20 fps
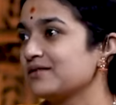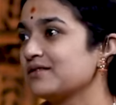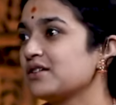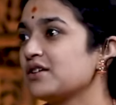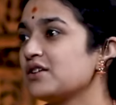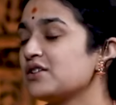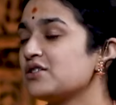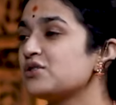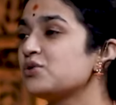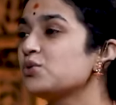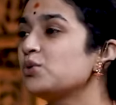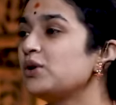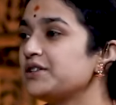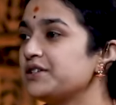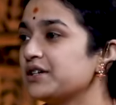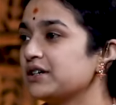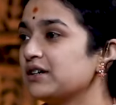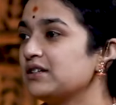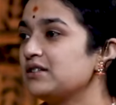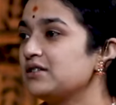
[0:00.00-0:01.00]
sthula
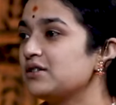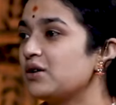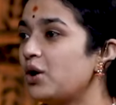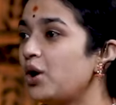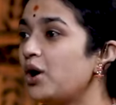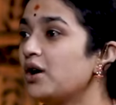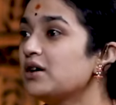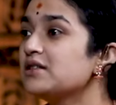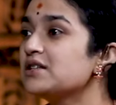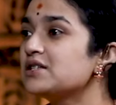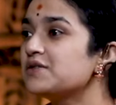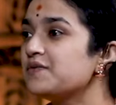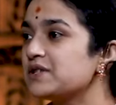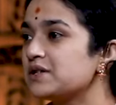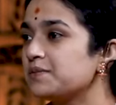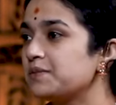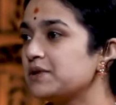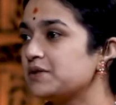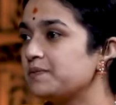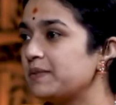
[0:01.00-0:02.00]
jagat or this
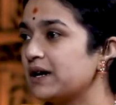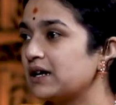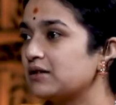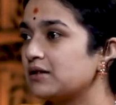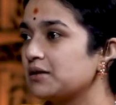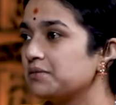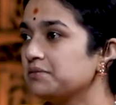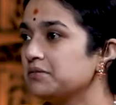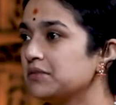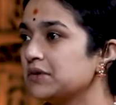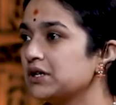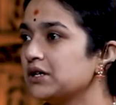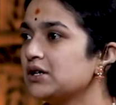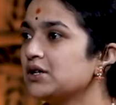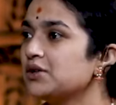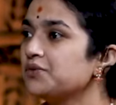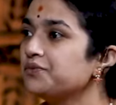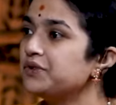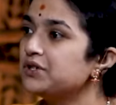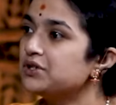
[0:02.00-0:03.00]
visible spectrum,
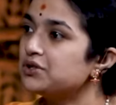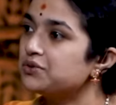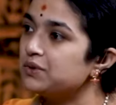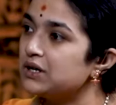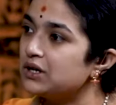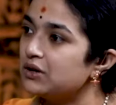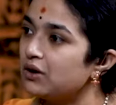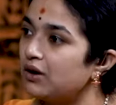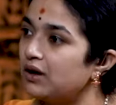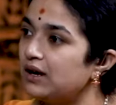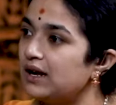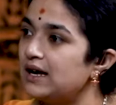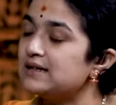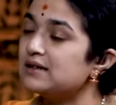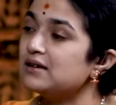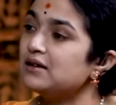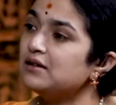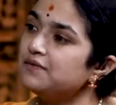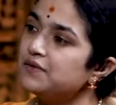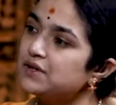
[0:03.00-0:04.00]
which we call as
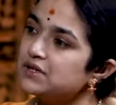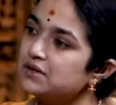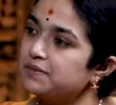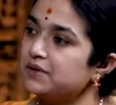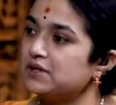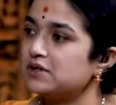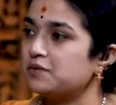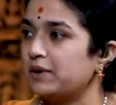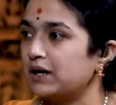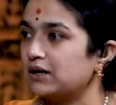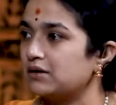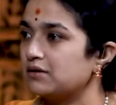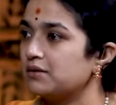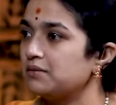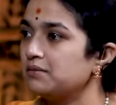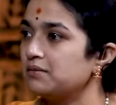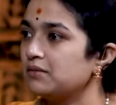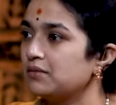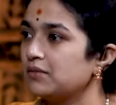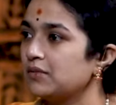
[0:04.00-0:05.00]
invisible
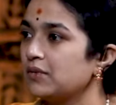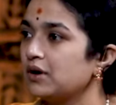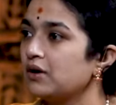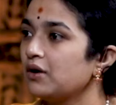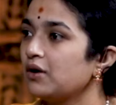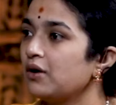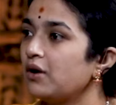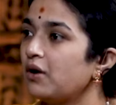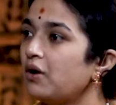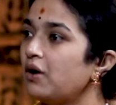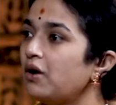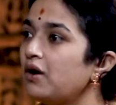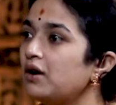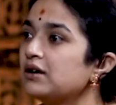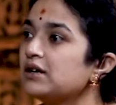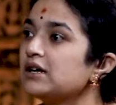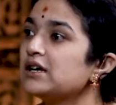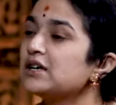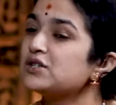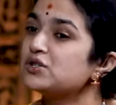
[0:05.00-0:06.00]
spectrum or
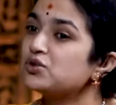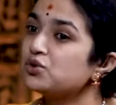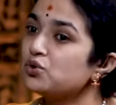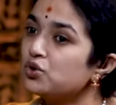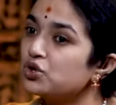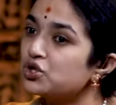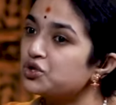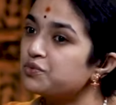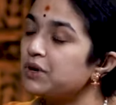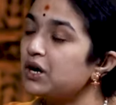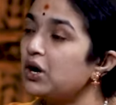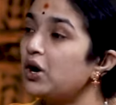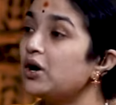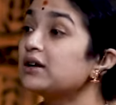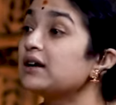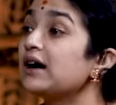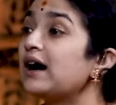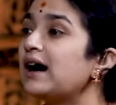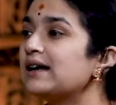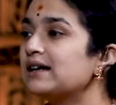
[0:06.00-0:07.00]
sukshma or
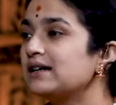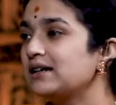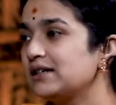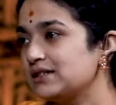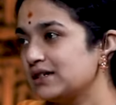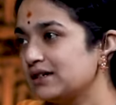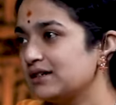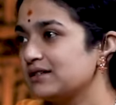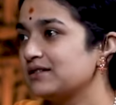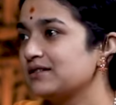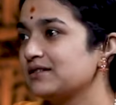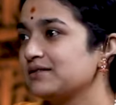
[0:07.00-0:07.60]
karana jagat.